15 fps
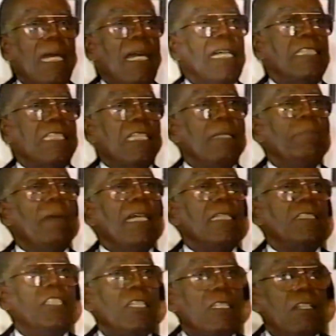ask the
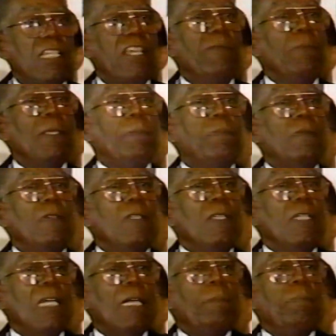manager to give me
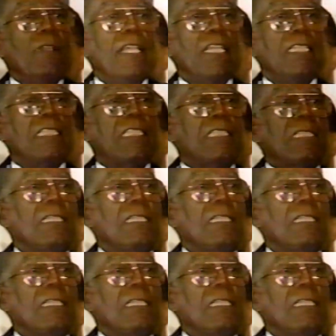a place.